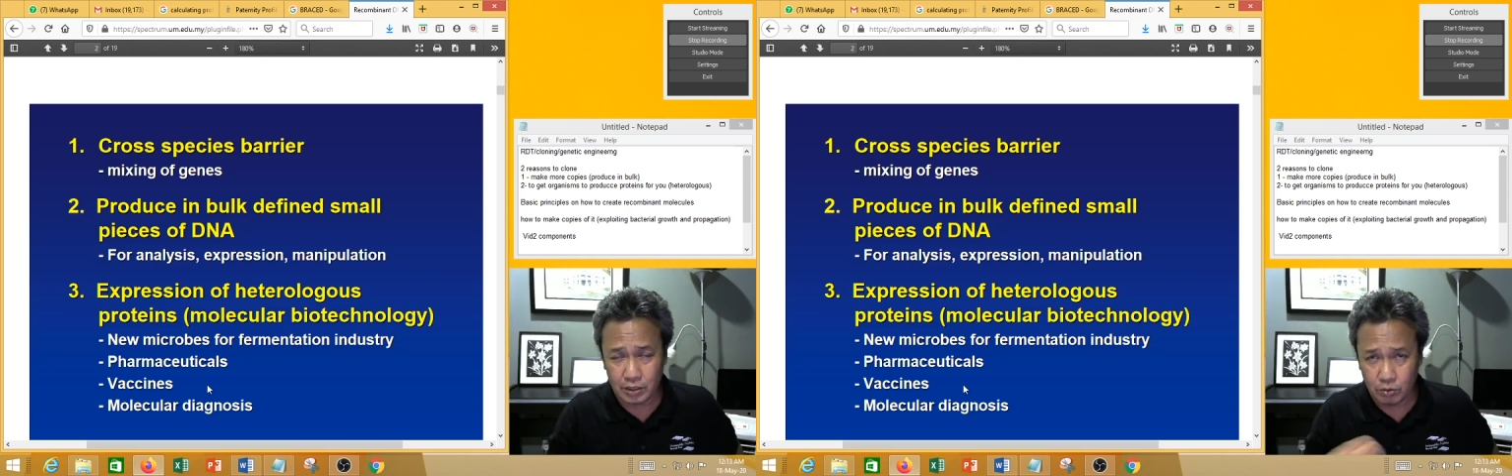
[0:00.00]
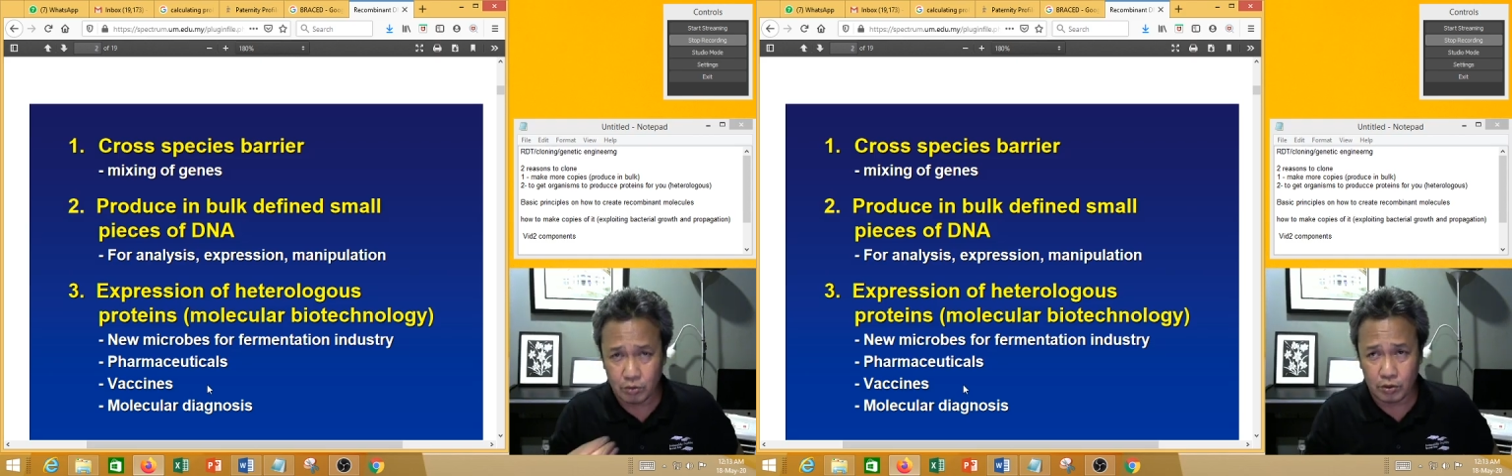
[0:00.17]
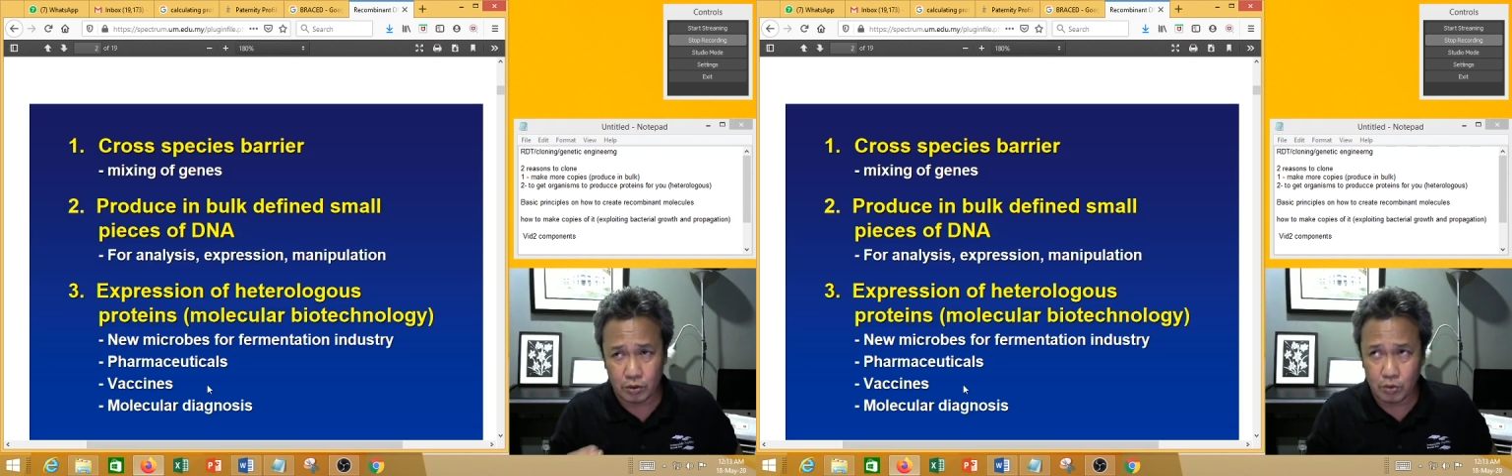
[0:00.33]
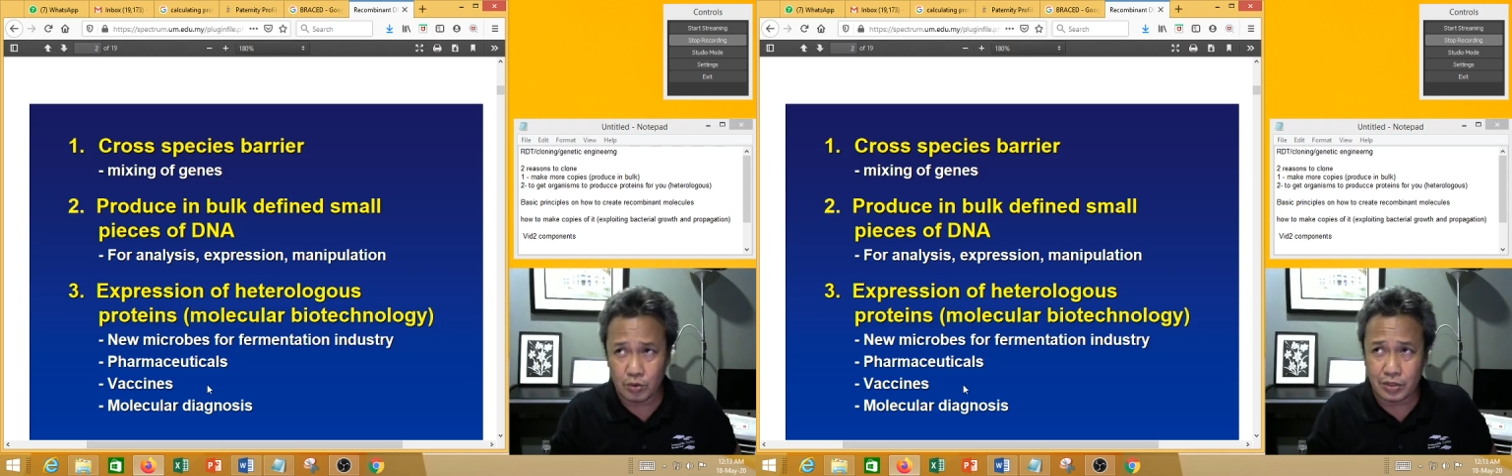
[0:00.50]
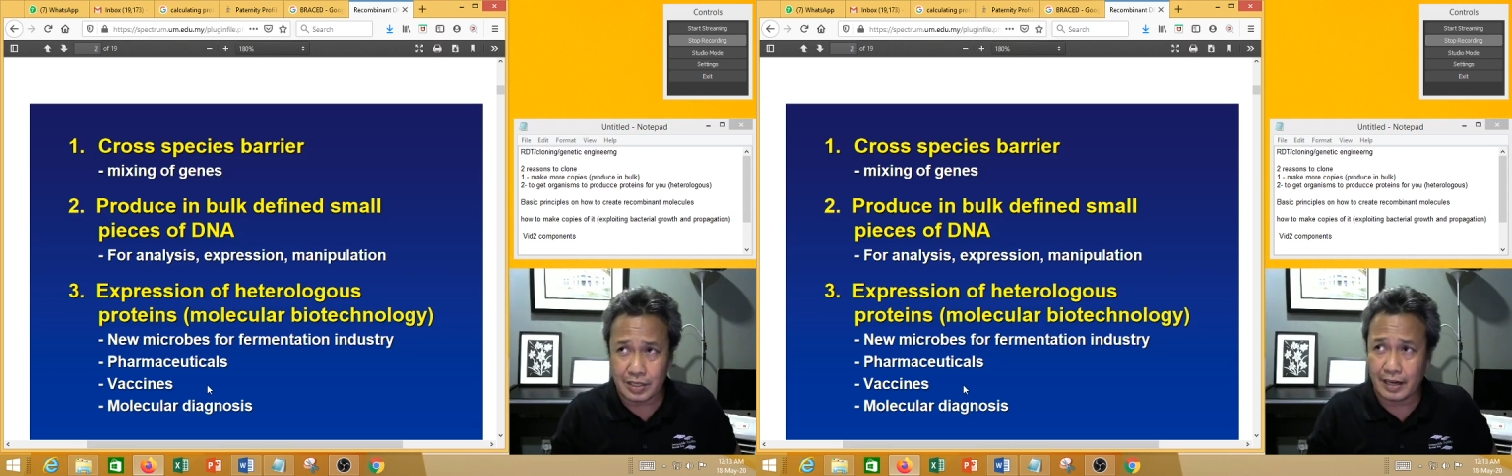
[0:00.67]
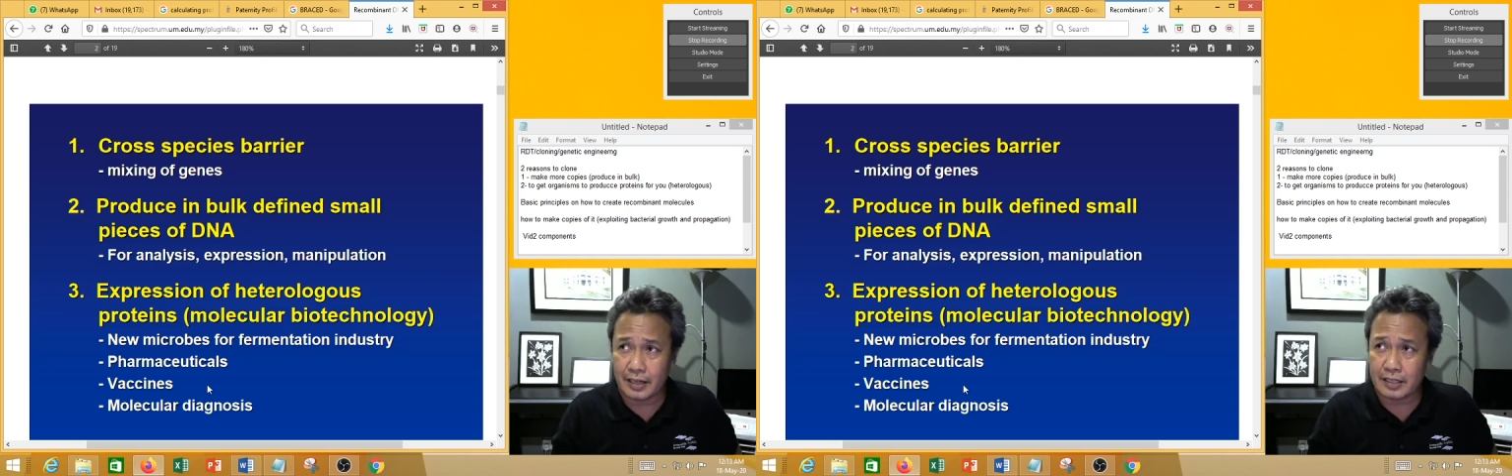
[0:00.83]
You use
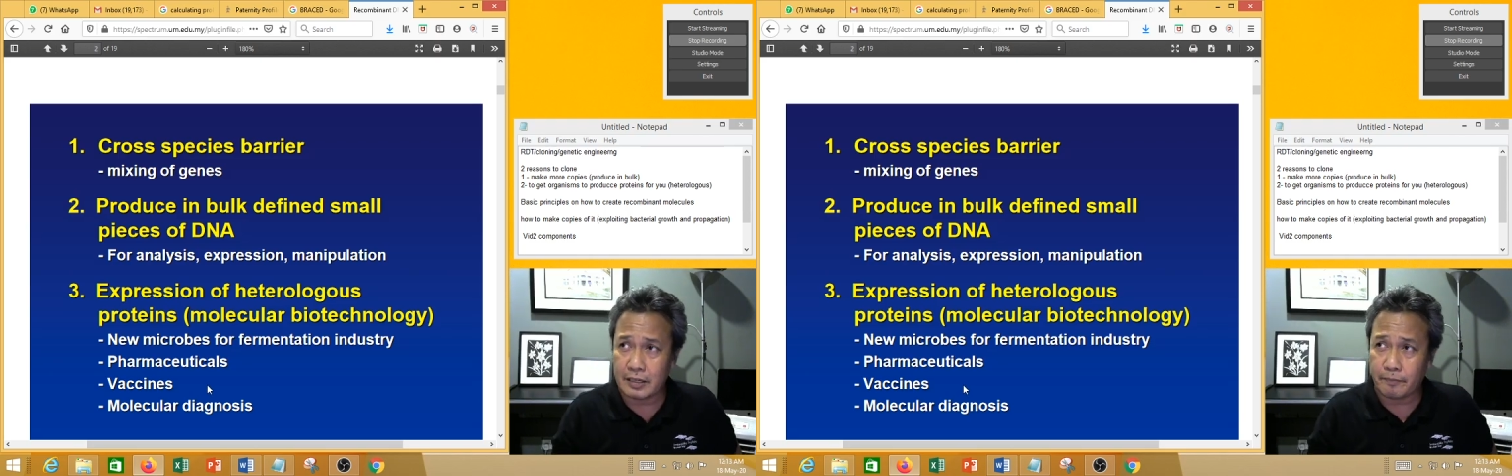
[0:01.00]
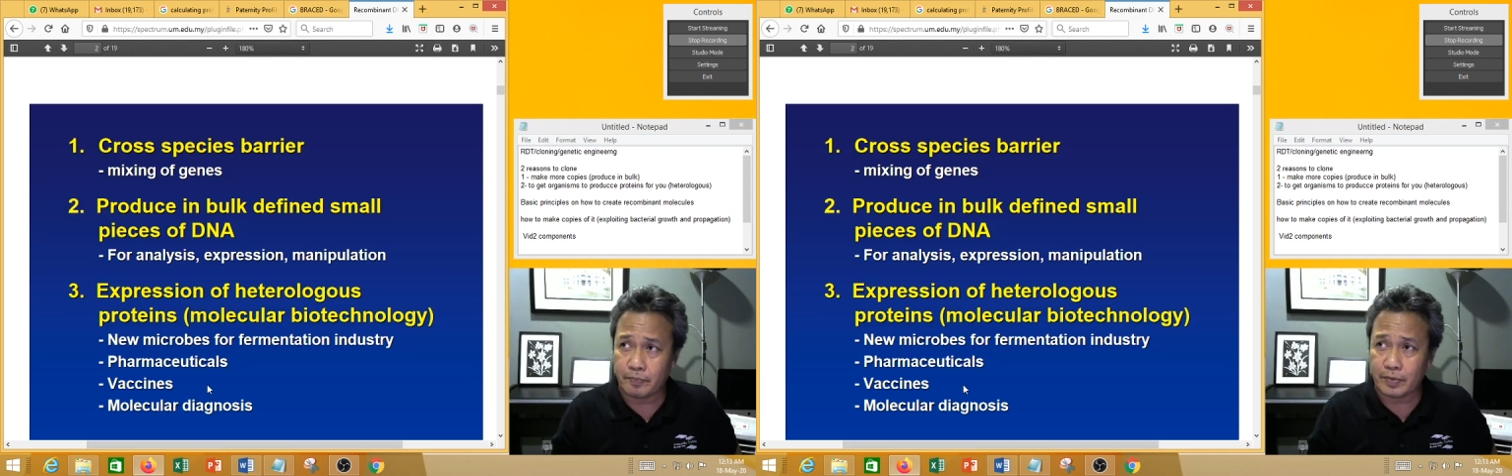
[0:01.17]
that